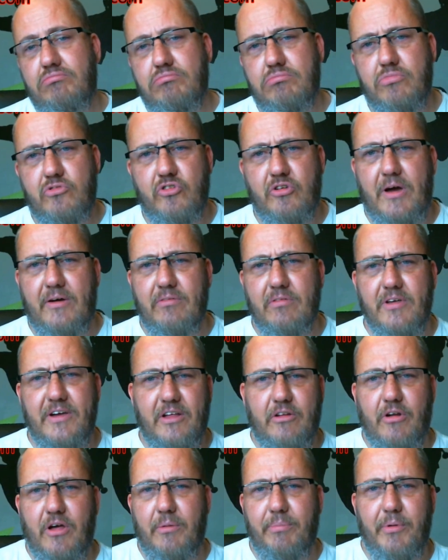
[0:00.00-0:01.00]
Should have it linked
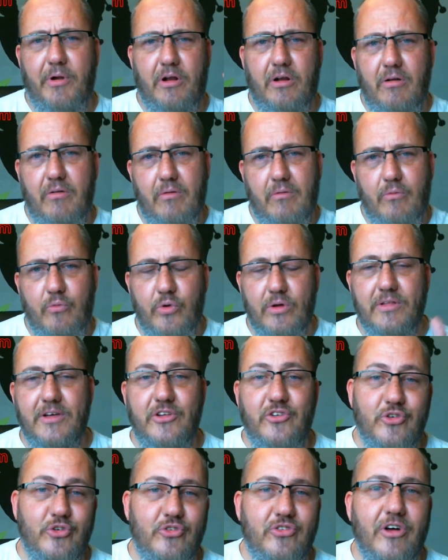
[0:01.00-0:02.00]
right up there,
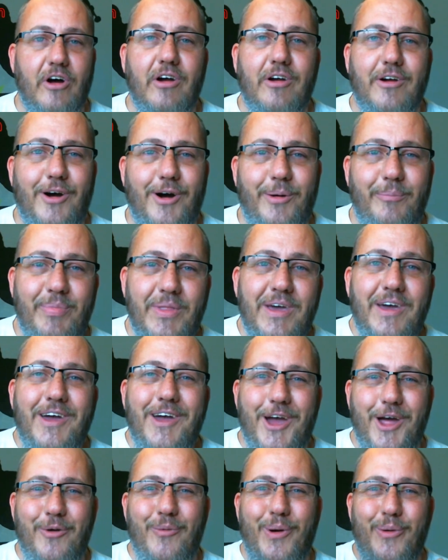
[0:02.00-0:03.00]
realejuice.com.
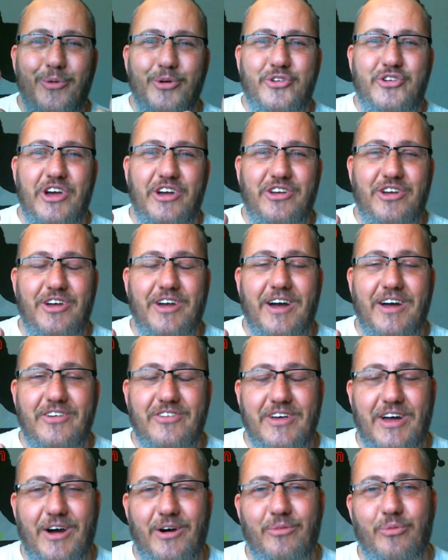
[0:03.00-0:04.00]
Anyway, we'll check you guys
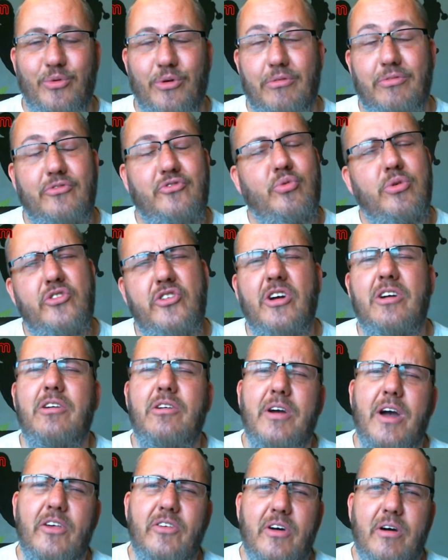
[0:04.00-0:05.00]
out. We'll check you
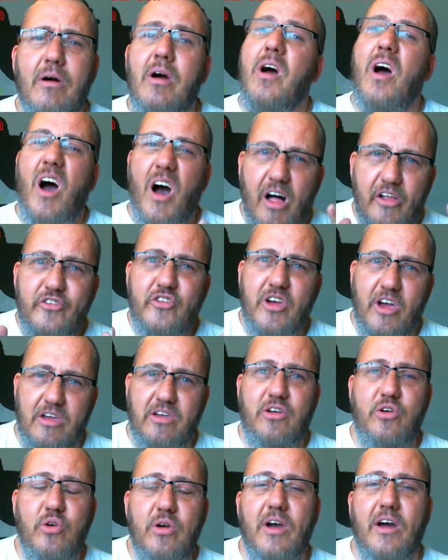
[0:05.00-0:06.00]
guys out. I'll check
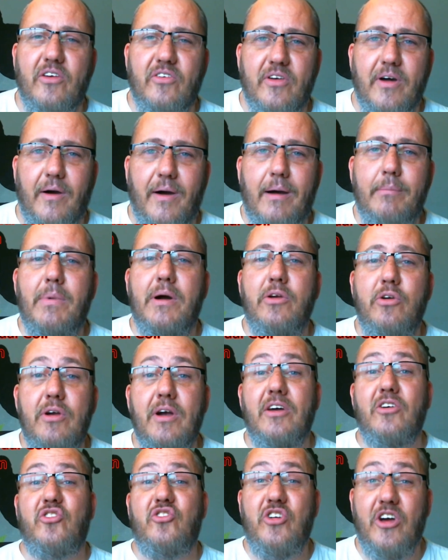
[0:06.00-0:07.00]
you guys out. How about you
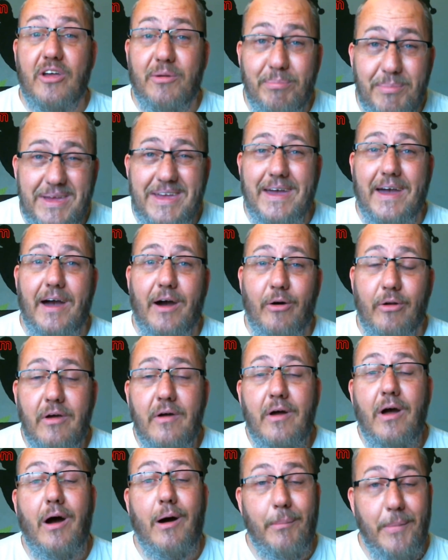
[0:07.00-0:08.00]
guys check me out
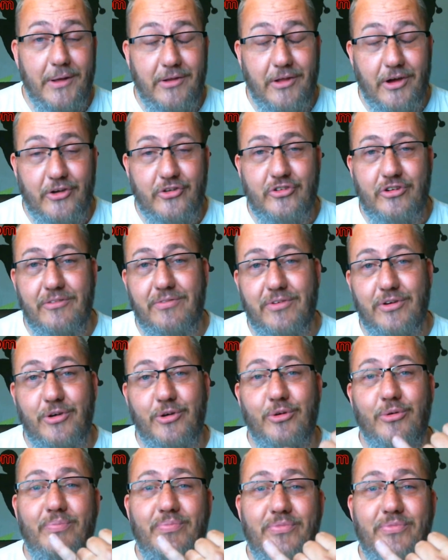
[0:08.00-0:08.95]
on my next review?